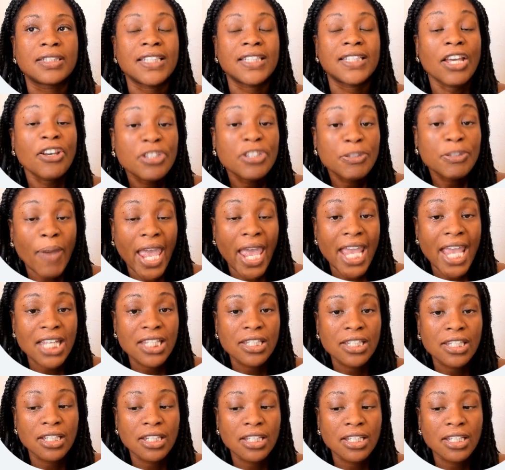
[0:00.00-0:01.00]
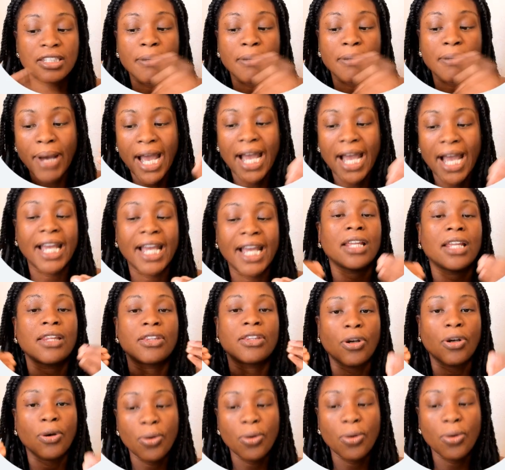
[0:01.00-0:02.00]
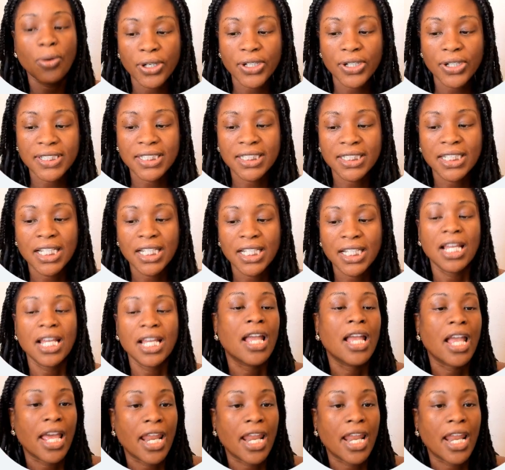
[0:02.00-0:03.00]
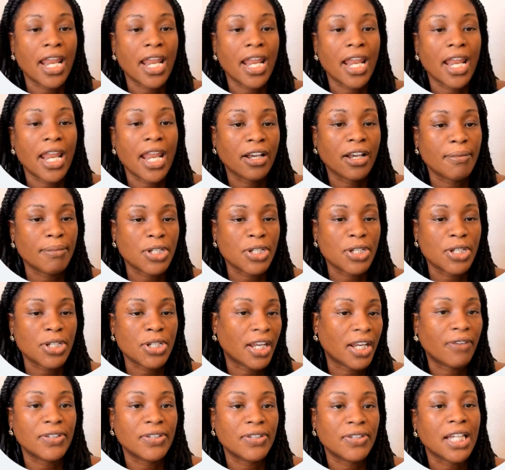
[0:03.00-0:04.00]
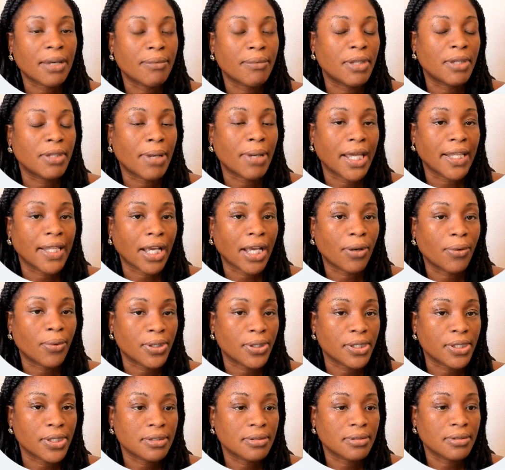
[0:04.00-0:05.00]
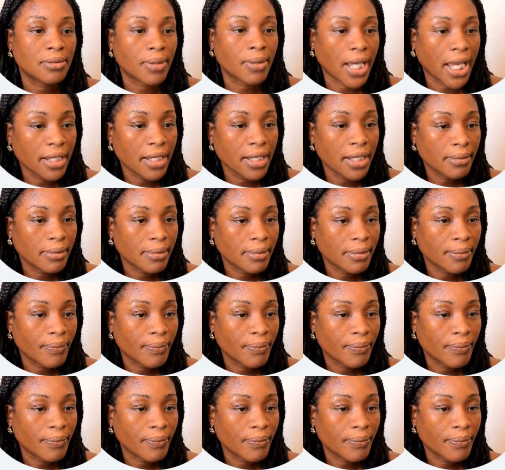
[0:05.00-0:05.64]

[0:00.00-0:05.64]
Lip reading: sales page to buy the course, and I get a commission every time they buy that course. Okay?